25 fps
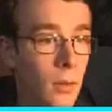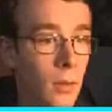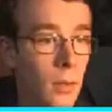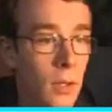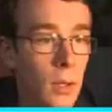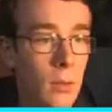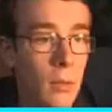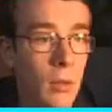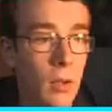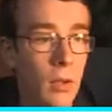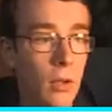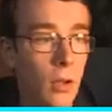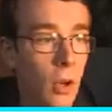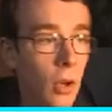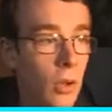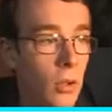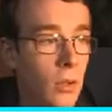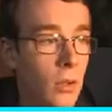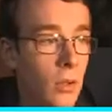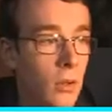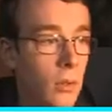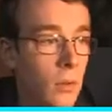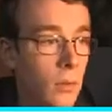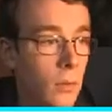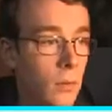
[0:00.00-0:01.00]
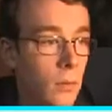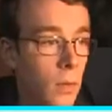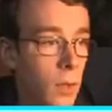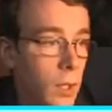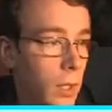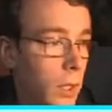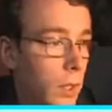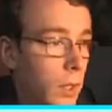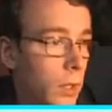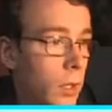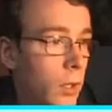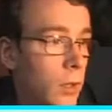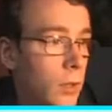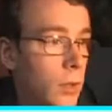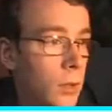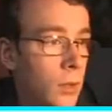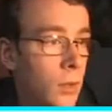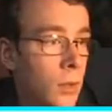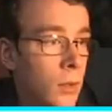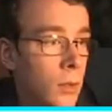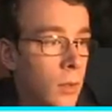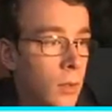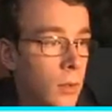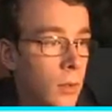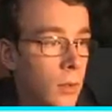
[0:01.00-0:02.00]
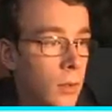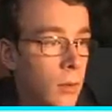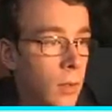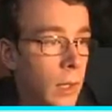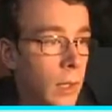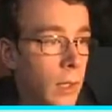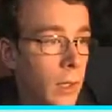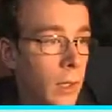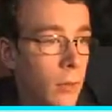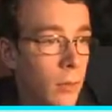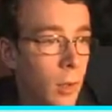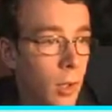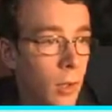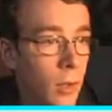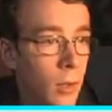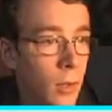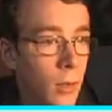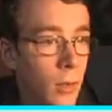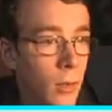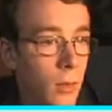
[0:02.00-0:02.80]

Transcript: Can you with dogs? Fucking idiots. Right, come on.